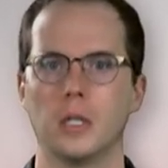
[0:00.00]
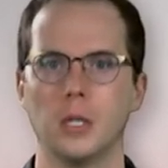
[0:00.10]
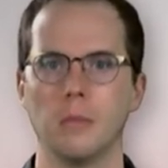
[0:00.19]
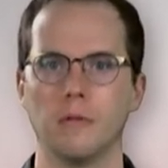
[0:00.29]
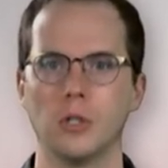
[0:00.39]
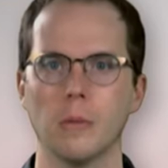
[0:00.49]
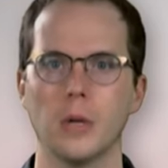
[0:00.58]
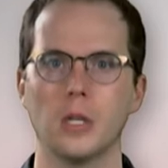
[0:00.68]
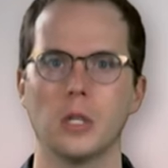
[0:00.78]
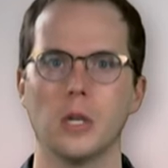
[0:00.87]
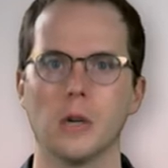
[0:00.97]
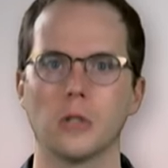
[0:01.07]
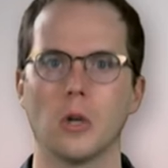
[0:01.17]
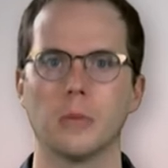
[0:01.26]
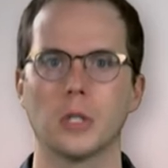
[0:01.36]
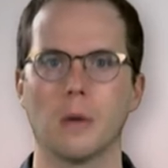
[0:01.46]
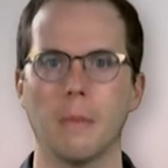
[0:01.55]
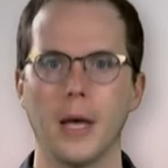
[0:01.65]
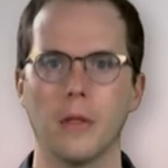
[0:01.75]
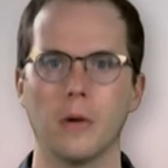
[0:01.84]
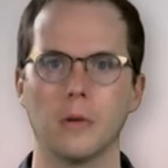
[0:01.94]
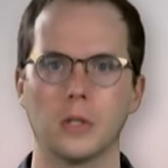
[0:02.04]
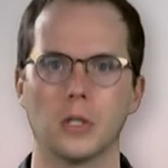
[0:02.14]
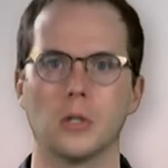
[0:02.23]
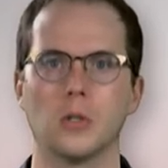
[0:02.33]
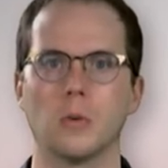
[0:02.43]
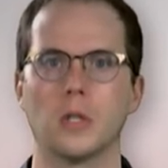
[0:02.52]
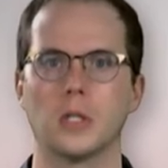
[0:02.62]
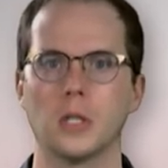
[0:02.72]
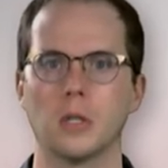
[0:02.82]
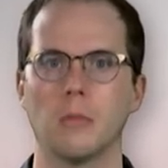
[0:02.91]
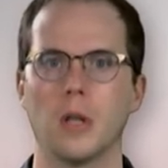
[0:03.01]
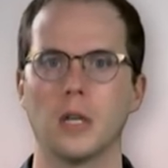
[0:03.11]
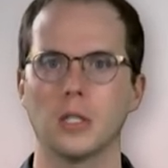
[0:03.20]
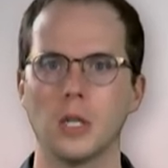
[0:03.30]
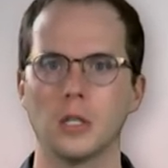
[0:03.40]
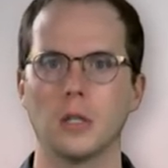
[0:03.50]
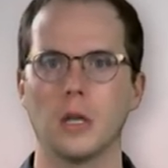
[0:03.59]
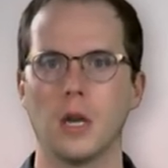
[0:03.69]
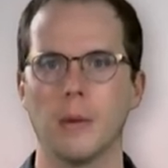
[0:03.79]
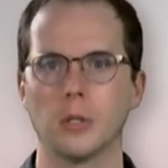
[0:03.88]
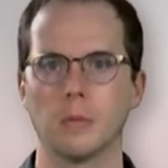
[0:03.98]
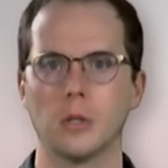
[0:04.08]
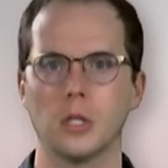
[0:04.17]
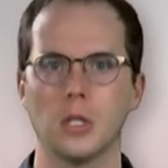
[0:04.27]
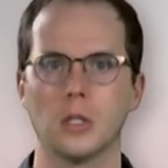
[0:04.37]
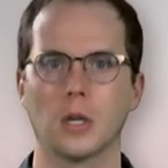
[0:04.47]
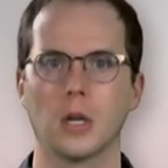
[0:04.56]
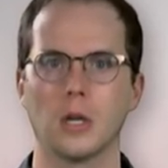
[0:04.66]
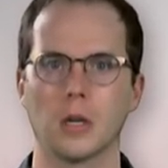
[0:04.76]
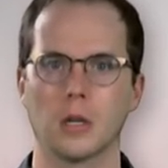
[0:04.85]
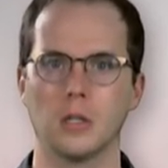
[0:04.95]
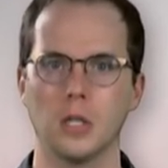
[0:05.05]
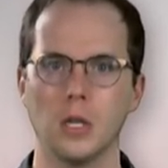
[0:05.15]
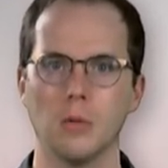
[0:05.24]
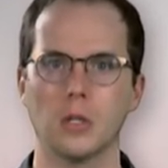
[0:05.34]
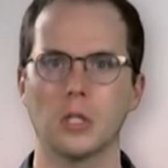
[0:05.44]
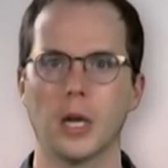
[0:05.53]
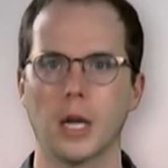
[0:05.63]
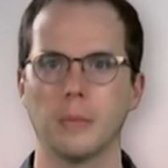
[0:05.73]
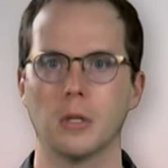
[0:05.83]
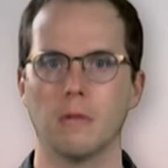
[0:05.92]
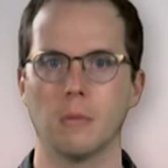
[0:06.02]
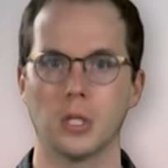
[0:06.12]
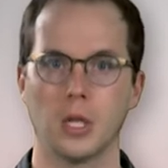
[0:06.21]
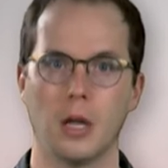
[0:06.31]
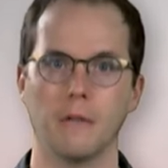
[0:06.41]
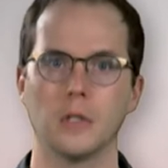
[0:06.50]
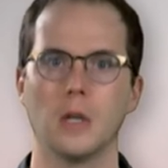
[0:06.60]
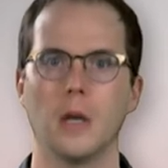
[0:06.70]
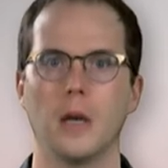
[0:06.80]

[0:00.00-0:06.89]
team of German engineers hopes to combat those issues with a system that essentially enables machines to conduct continuous checkups of themselves